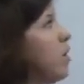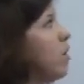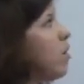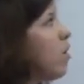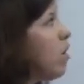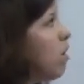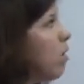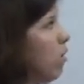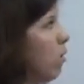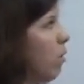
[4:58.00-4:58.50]
we
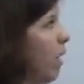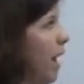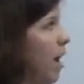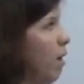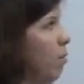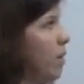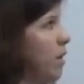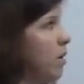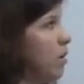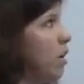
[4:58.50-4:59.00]
know
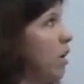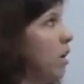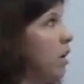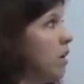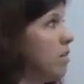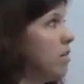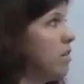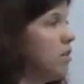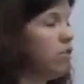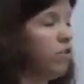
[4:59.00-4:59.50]
how many
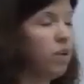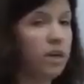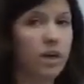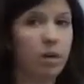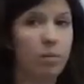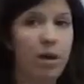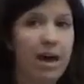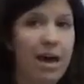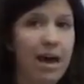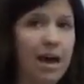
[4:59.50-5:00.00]
cards that
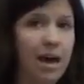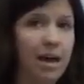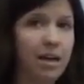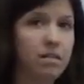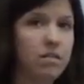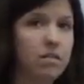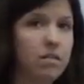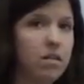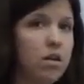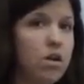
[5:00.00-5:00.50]
Jacob
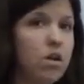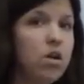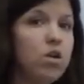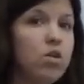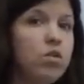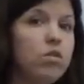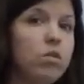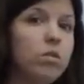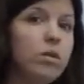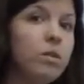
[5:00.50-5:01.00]
has.
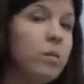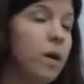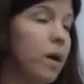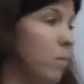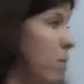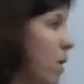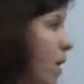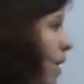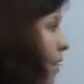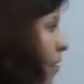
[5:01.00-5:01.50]
So in
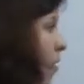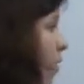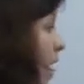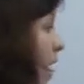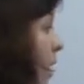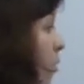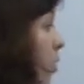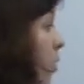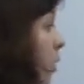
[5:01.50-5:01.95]
my model, I'm